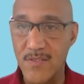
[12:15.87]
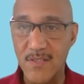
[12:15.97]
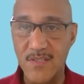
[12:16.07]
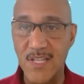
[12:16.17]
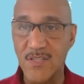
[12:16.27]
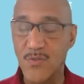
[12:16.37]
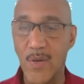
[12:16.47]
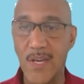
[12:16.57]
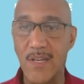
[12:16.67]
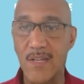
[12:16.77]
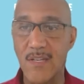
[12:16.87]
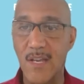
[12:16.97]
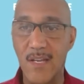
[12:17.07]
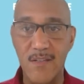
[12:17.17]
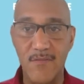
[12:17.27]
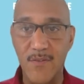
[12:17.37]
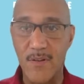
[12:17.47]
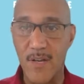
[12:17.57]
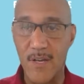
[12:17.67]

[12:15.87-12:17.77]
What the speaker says: in C-suite and different